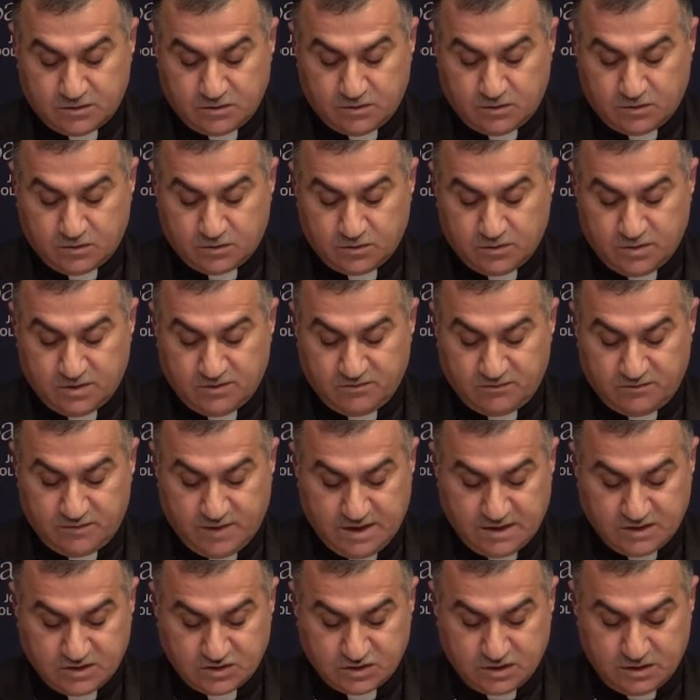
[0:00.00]
through
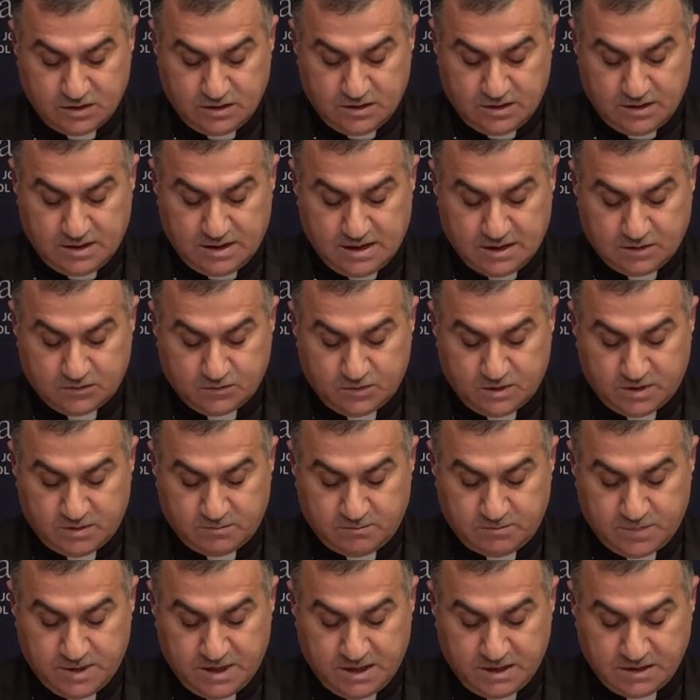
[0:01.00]
invasions that were
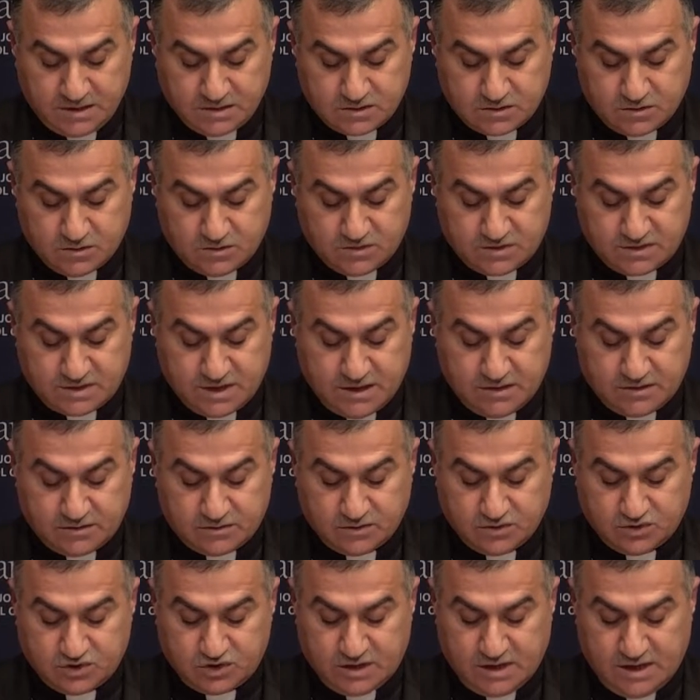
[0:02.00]
based on
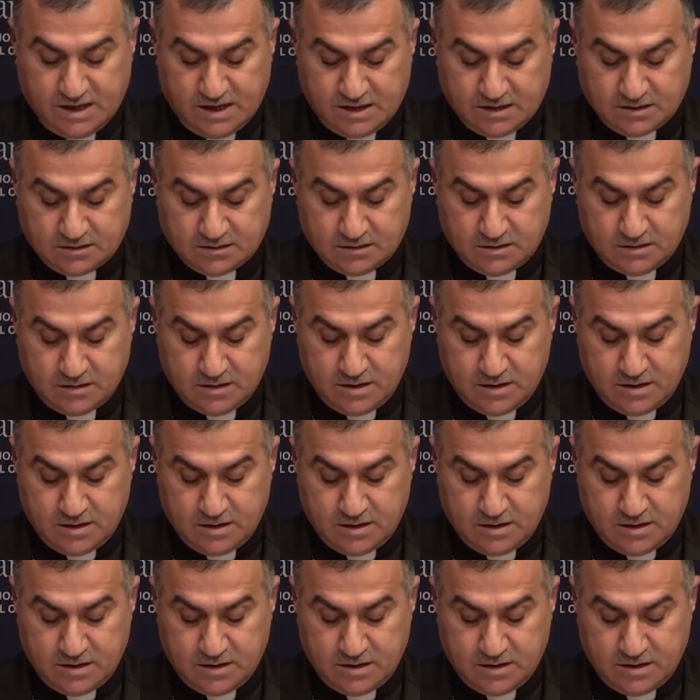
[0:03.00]
sacred jihad,